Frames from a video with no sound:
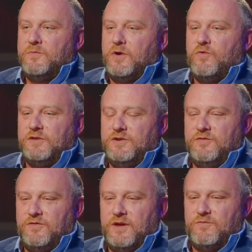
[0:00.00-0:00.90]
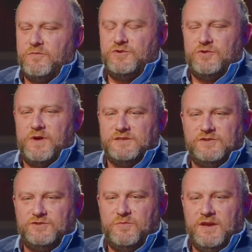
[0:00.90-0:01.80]
But what do you think? What would your
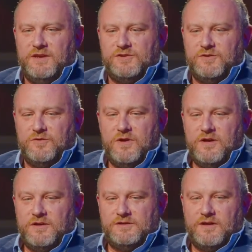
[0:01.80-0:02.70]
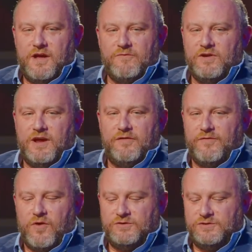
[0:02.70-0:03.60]
message be to to everyday
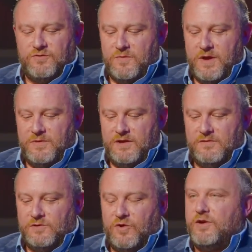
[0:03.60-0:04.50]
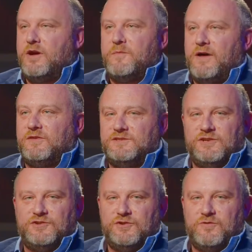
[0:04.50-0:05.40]
folks who are maybe learning about this
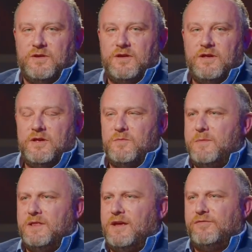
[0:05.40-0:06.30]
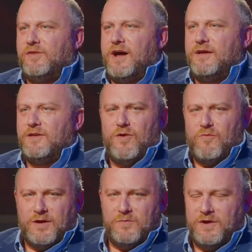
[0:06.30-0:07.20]
issue and maybe they fly, they don't
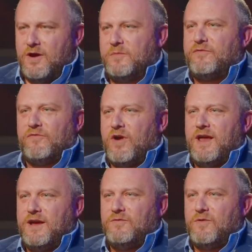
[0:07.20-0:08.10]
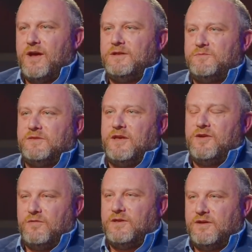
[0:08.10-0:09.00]
want to become afraid, right? But they
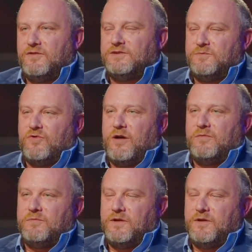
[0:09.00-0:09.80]
know that there is a problem